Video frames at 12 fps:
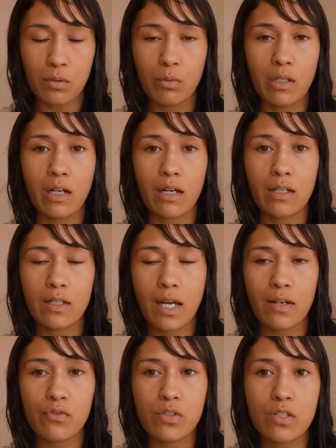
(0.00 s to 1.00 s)
we kind of
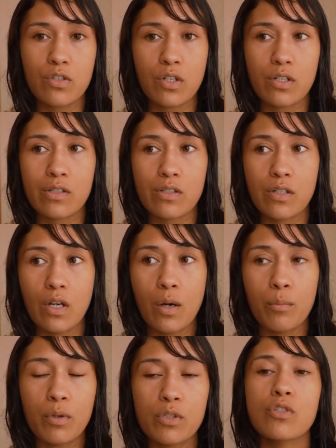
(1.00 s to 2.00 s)
have to just
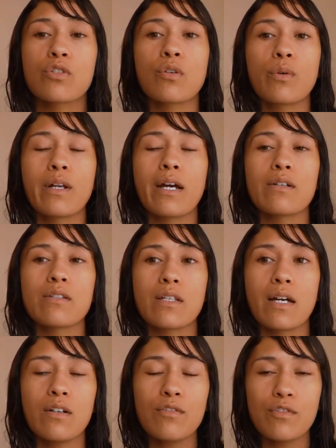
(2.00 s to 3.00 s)
push through it
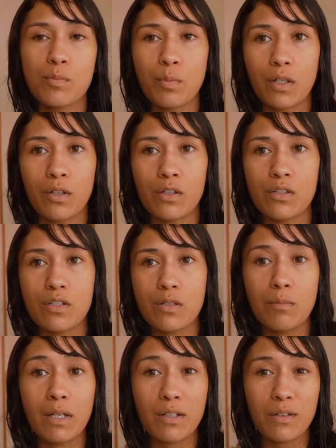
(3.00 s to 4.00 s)
ourselves because the
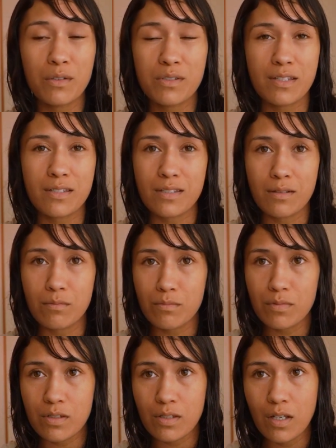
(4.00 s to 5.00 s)
medical systems